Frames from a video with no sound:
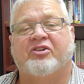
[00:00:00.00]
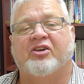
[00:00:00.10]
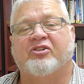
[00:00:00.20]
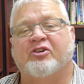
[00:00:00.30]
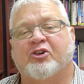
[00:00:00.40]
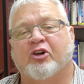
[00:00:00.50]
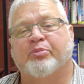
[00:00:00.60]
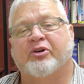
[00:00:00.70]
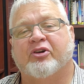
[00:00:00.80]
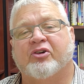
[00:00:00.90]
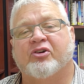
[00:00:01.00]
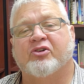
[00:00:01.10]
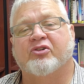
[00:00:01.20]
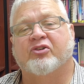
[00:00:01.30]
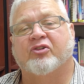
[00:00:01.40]
as
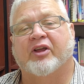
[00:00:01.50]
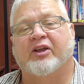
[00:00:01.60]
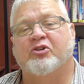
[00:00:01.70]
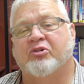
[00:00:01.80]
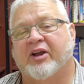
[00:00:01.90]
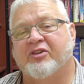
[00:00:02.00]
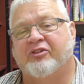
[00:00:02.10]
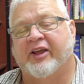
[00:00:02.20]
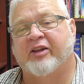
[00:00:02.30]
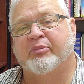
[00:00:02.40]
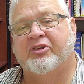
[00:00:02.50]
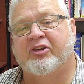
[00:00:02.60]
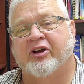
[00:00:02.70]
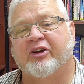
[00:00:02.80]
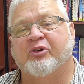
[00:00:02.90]
interpreters and translated
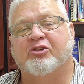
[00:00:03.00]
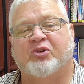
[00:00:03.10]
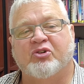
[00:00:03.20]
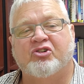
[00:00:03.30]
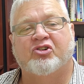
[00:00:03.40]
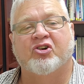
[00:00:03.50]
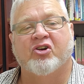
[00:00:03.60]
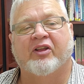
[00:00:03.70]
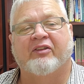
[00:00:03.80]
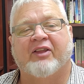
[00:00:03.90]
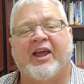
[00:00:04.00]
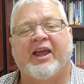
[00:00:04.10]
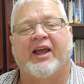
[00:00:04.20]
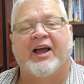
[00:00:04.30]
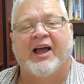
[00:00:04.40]
materials to ensure that they
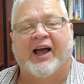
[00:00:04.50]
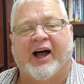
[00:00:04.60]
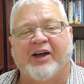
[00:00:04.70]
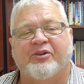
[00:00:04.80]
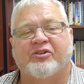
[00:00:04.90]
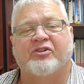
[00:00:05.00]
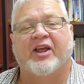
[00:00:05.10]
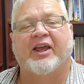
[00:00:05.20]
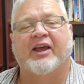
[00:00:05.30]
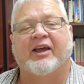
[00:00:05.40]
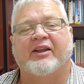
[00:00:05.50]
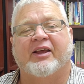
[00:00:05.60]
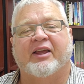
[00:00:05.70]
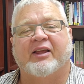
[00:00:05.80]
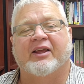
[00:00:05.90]
understand
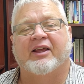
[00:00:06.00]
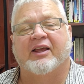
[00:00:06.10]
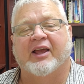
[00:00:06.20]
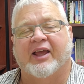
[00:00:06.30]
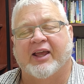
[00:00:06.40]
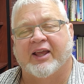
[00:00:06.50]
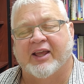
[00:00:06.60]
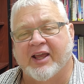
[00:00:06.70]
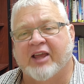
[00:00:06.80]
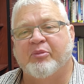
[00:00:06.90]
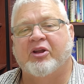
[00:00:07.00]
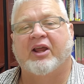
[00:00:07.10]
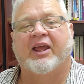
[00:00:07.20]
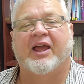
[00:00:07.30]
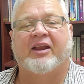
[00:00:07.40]
and can
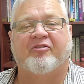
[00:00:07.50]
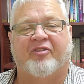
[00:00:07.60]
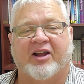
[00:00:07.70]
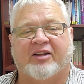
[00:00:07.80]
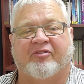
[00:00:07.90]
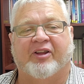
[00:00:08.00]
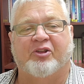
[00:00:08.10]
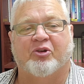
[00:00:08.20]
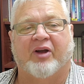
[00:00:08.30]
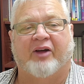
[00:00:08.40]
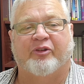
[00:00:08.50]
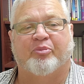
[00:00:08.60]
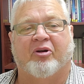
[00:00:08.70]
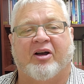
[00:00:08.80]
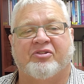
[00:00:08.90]
communicate effectively throughout the
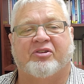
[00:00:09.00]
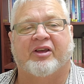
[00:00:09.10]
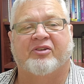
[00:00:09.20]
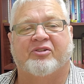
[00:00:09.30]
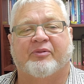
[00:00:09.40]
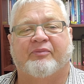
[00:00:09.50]
process.